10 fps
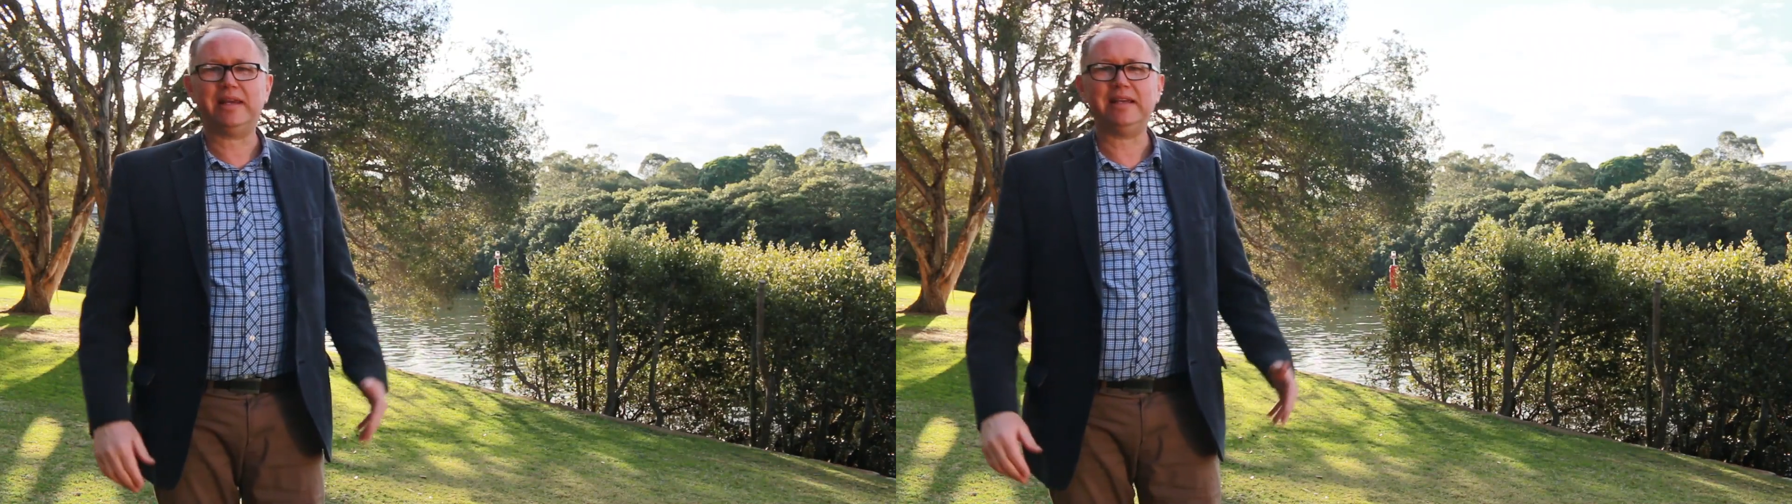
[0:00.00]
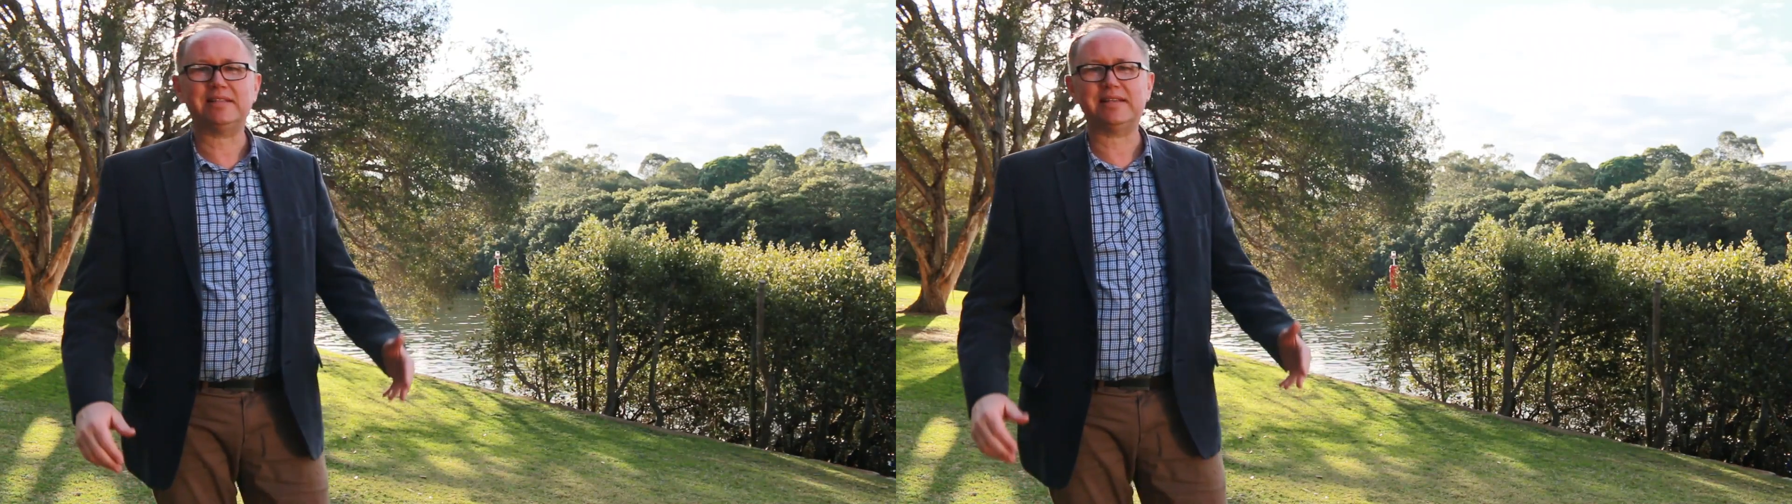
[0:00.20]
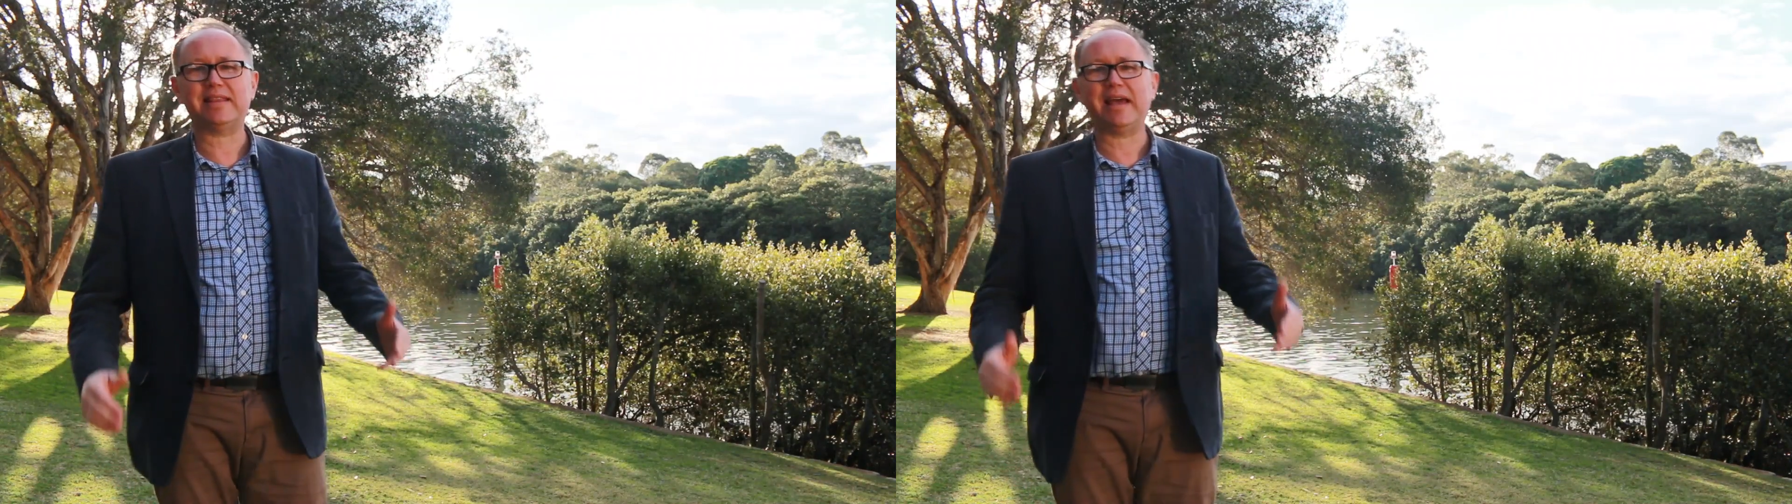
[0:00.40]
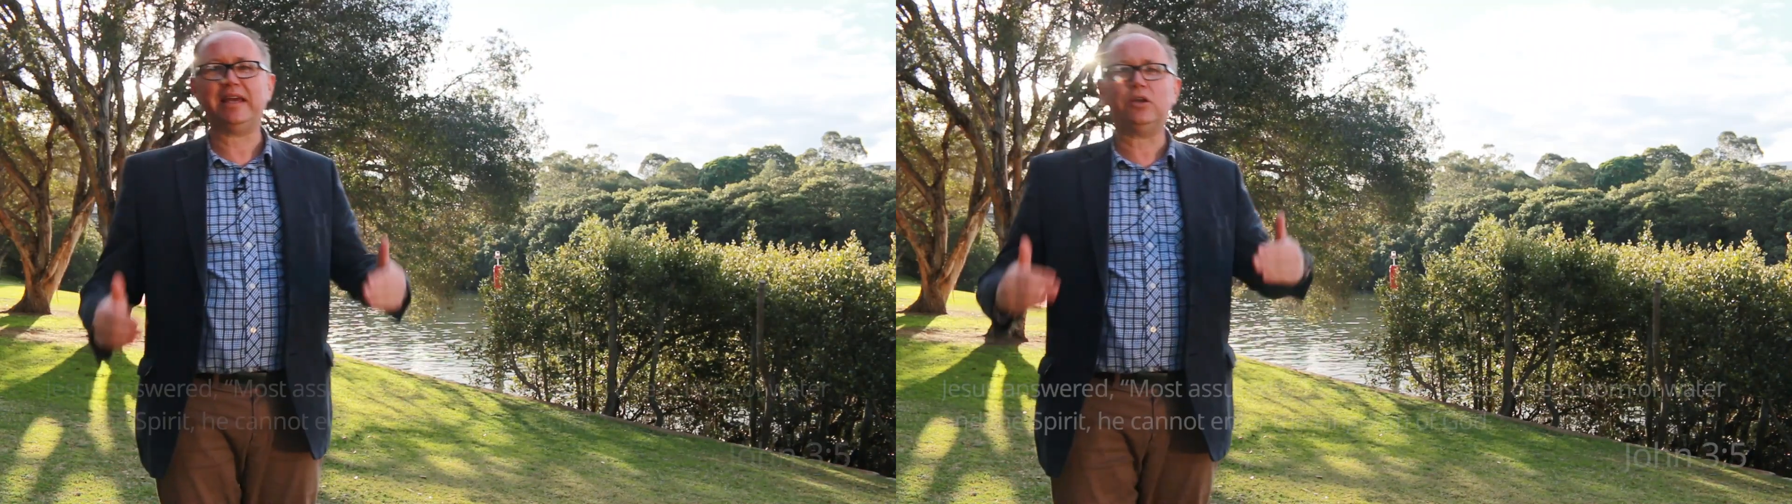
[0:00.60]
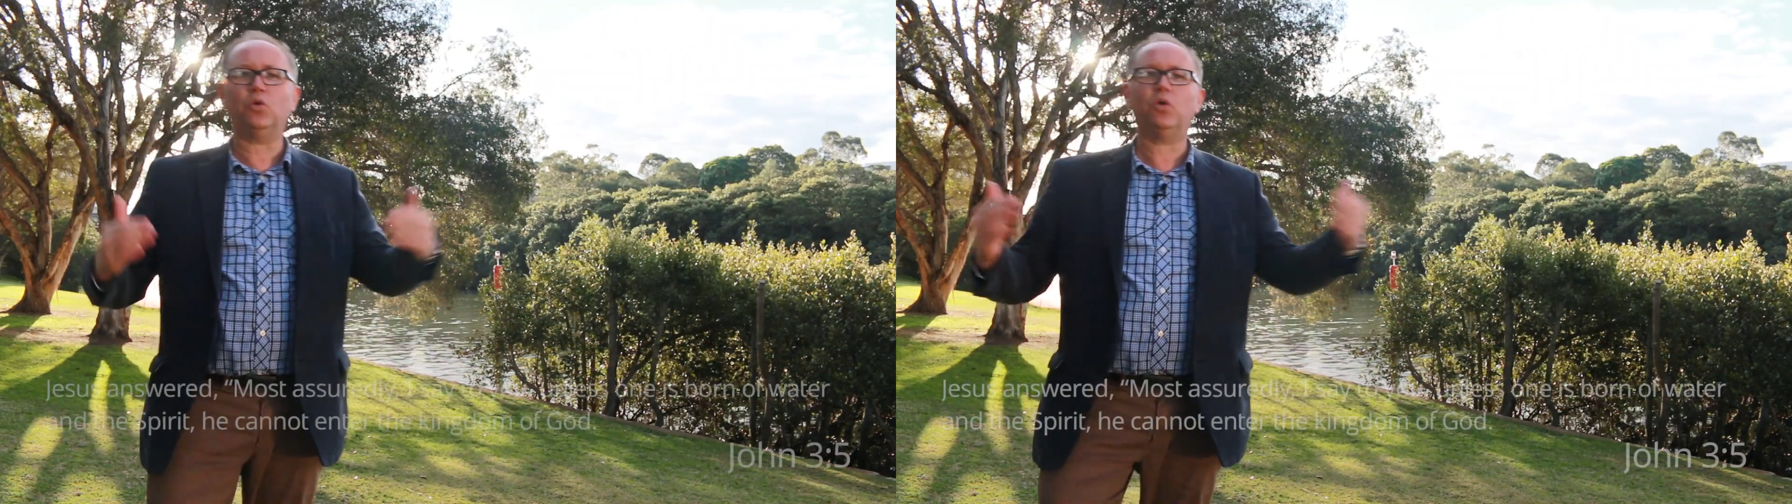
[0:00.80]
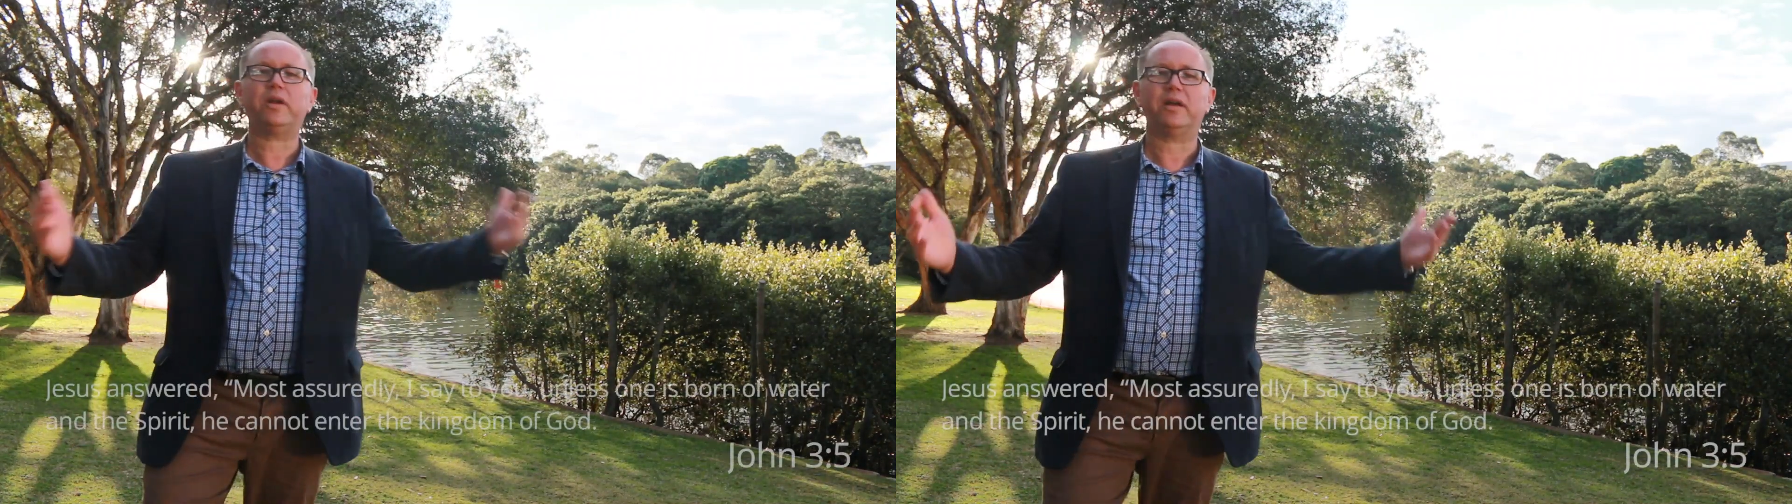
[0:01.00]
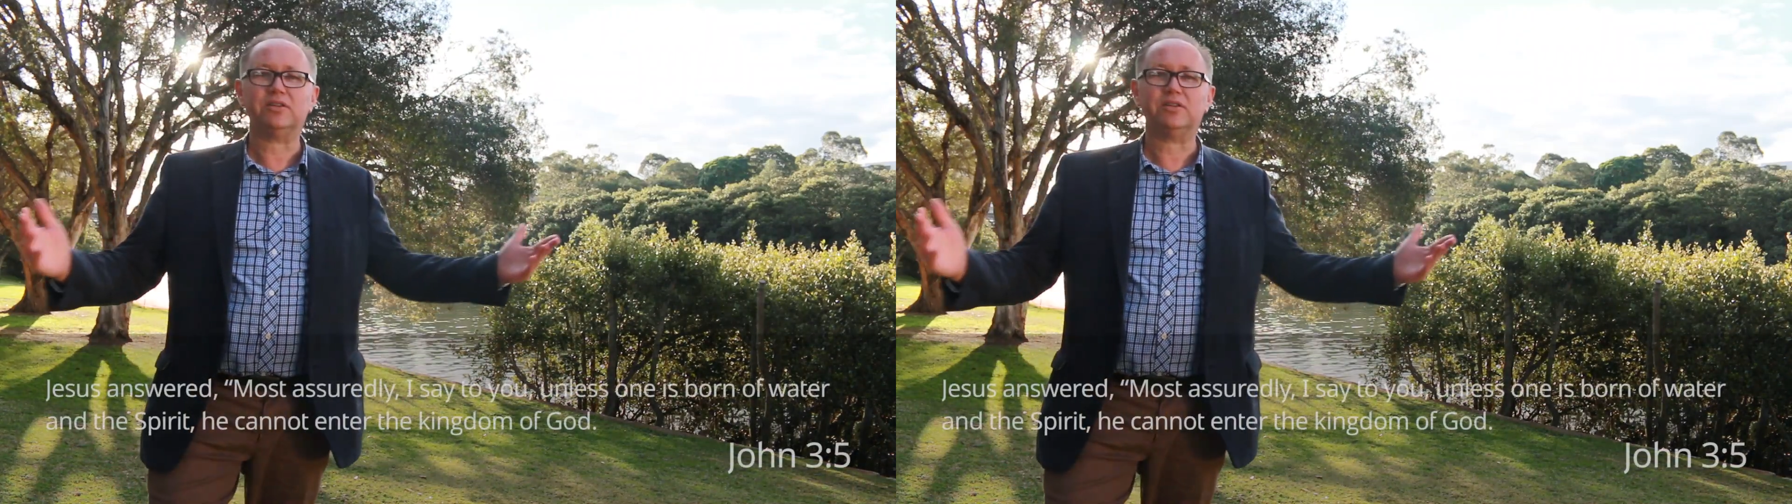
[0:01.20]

he said that in order